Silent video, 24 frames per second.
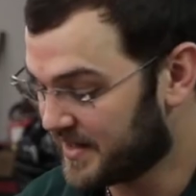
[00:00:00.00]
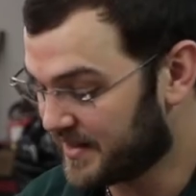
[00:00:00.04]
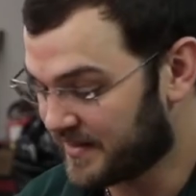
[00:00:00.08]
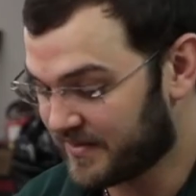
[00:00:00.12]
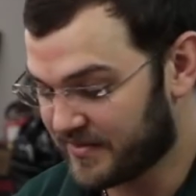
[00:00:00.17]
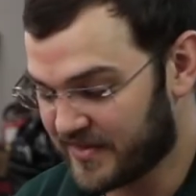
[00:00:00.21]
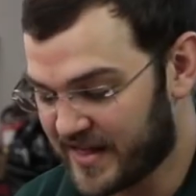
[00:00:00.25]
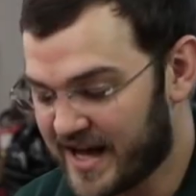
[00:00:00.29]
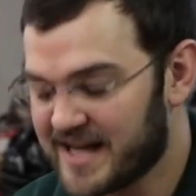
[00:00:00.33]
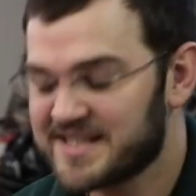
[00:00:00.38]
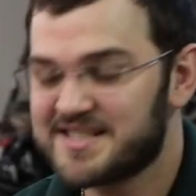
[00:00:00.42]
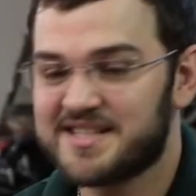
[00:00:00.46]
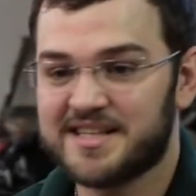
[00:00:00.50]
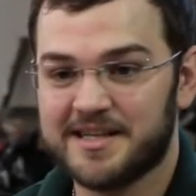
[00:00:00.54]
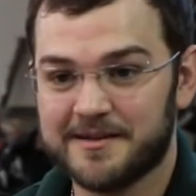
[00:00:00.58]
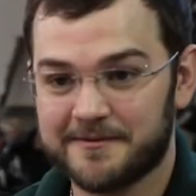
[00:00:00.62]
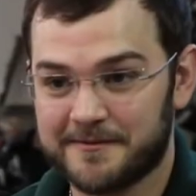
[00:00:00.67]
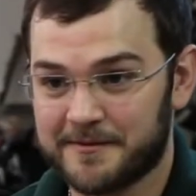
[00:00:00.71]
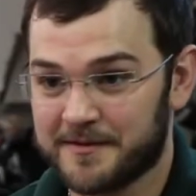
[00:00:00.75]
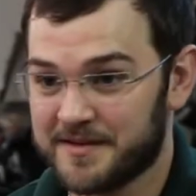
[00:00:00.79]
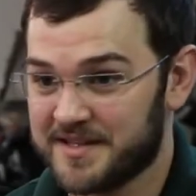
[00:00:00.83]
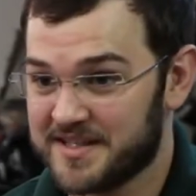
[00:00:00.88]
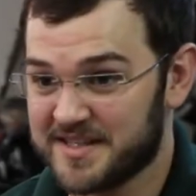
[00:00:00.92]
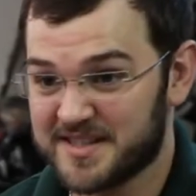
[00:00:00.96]
That's it
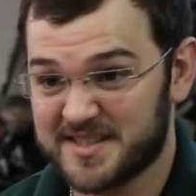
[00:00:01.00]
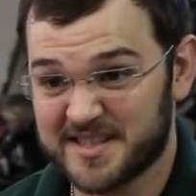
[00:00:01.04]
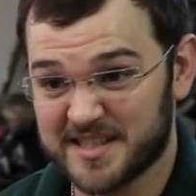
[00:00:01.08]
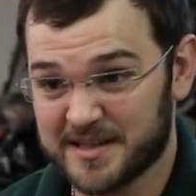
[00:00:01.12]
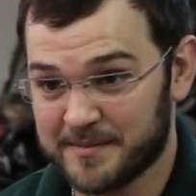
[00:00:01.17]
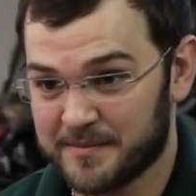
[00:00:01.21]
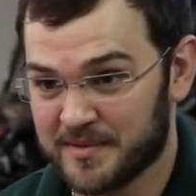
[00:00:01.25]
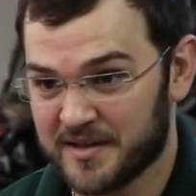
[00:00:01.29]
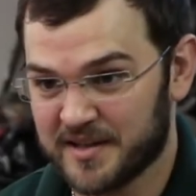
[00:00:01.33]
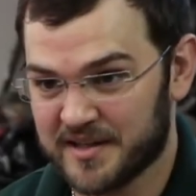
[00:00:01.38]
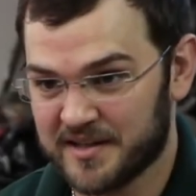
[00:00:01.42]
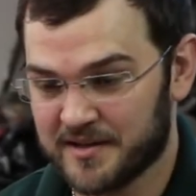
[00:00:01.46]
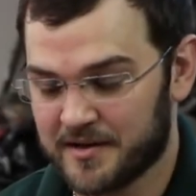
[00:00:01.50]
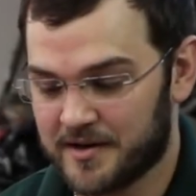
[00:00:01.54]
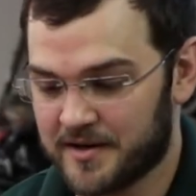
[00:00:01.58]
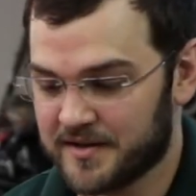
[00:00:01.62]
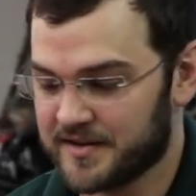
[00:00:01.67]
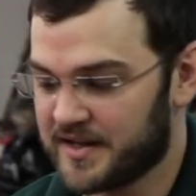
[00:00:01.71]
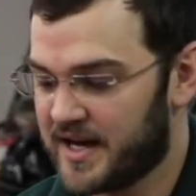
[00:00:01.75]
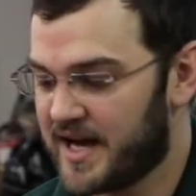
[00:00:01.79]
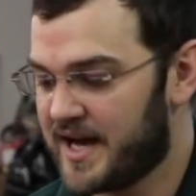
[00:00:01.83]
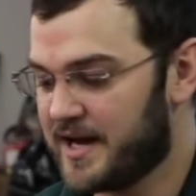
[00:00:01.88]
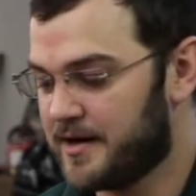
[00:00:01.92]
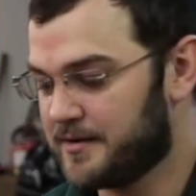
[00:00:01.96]
for the assembly
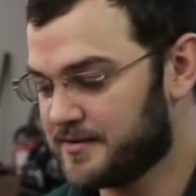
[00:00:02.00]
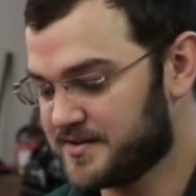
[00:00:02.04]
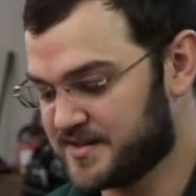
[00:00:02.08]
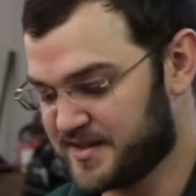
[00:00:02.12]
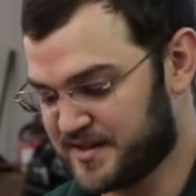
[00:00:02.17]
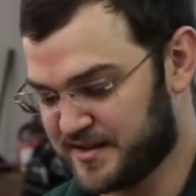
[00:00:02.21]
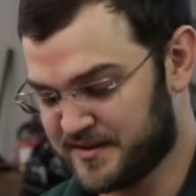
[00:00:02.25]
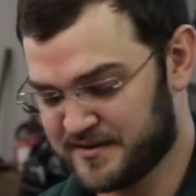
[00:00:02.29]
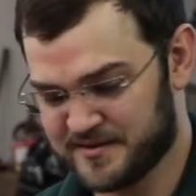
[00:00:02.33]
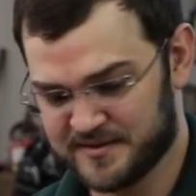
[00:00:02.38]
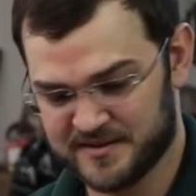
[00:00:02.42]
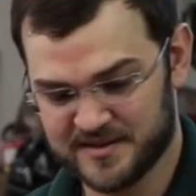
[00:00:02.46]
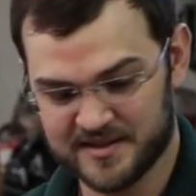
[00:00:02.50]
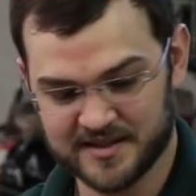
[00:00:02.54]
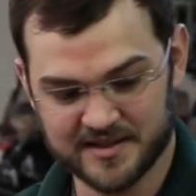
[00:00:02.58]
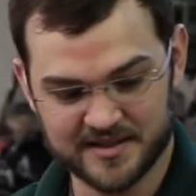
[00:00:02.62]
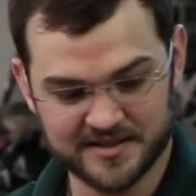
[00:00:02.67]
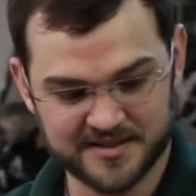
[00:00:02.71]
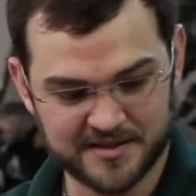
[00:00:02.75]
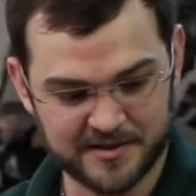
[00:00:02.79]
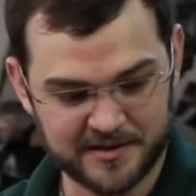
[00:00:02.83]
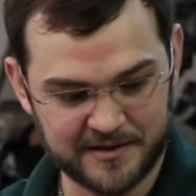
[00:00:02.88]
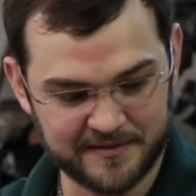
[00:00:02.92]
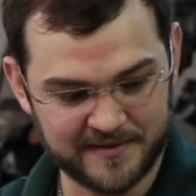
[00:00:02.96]
on the housing.
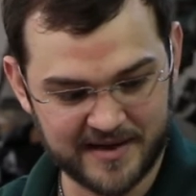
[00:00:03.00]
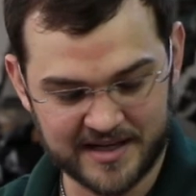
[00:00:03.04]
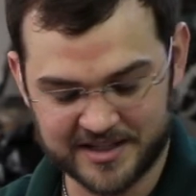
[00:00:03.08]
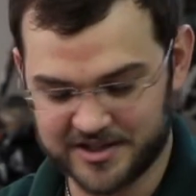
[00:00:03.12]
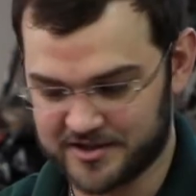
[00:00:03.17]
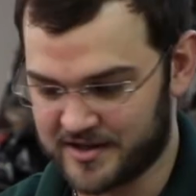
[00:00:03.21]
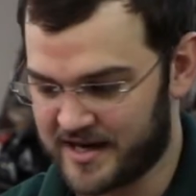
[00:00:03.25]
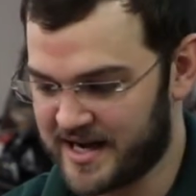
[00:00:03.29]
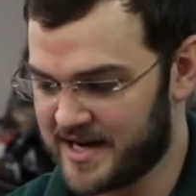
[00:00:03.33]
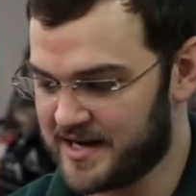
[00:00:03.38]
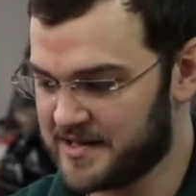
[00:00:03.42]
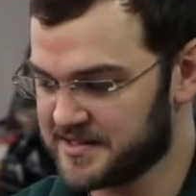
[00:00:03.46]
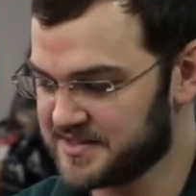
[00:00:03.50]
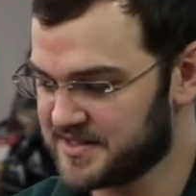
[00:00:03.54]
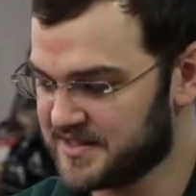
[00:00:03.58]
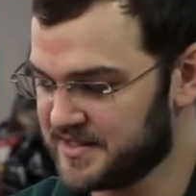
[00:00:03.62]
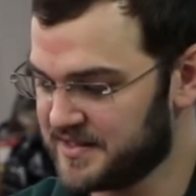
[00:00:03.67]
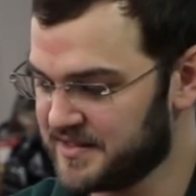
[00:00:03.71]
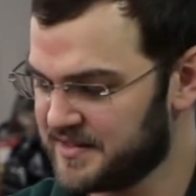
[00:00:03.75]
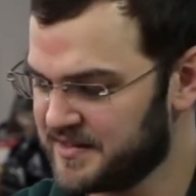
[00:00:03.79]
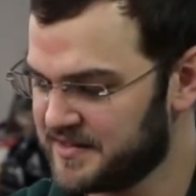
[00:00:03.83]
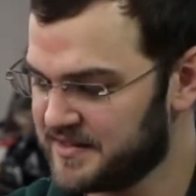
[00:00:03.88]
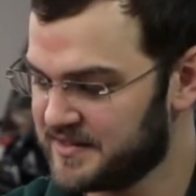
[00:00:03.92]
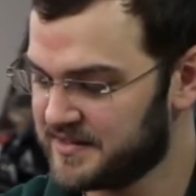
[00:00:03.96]
So you've got your
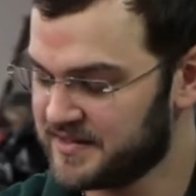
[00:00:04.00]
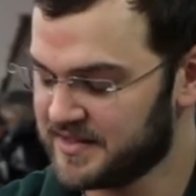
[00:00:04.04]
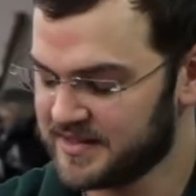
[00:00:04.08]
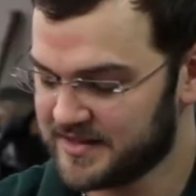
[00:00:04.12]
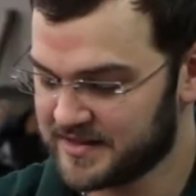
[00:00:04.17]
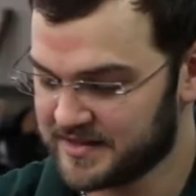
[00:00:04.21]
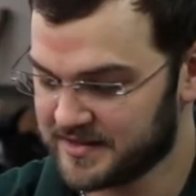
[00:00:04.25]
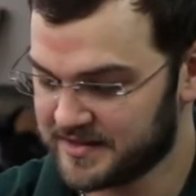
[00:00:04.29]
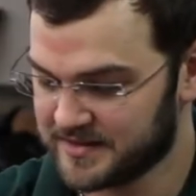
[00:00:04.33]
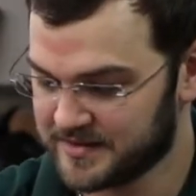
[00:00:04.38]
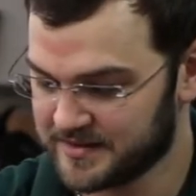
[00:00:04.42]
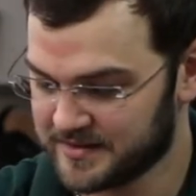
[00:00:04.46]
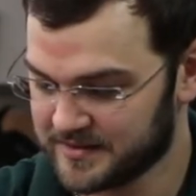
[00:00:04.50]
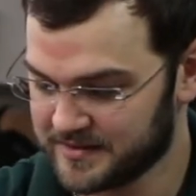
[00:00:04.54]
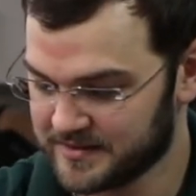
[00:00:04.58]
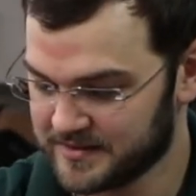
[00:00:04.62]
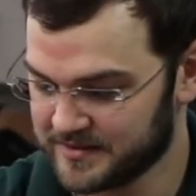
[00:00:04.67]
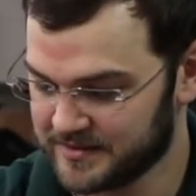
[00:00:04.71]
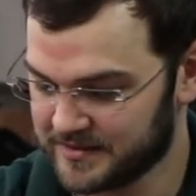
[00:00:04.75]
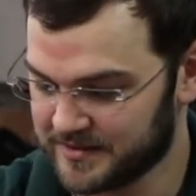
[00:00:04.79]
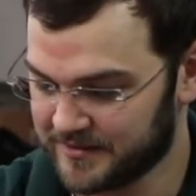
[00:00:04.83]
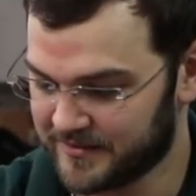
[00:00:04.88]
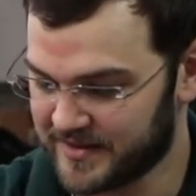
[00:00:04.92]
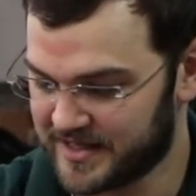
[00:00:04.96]
housing,
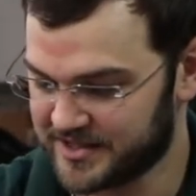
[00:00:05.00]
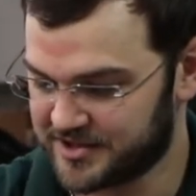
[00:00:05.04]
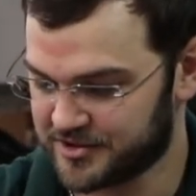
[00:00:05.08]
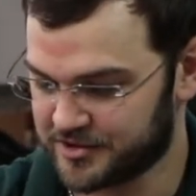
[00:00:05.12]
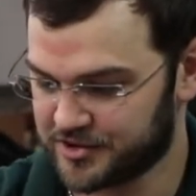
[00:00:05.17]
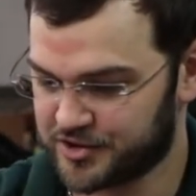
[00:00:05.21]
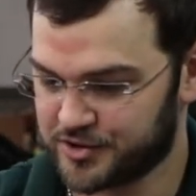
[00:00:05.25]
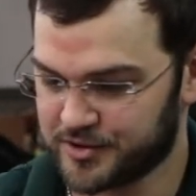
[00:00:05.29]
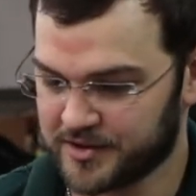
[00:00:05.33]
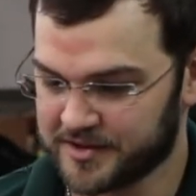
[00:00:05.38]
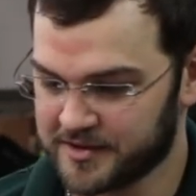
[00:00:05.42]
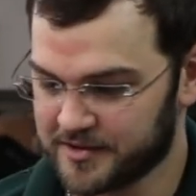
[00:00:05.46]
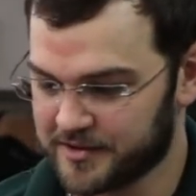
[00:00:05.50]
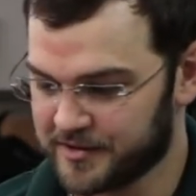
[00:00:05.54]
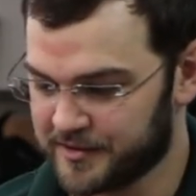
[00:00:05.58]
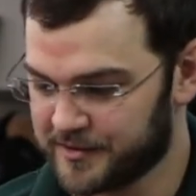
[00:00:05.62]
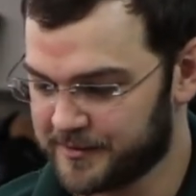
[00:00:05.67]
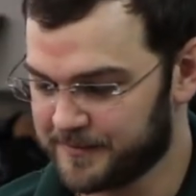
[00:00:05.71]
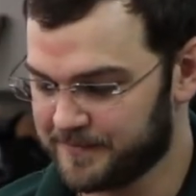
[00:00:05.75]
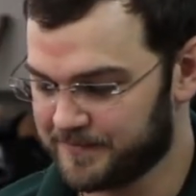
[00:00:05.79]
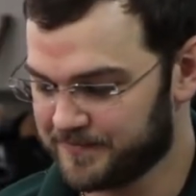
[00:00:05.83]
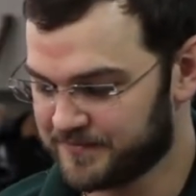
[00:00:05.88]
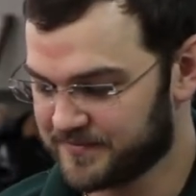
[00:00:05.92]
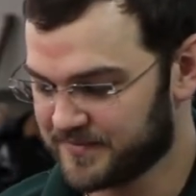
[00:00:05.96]
you've got your trigger
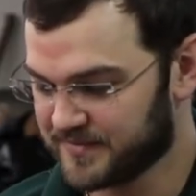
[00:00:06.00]
group.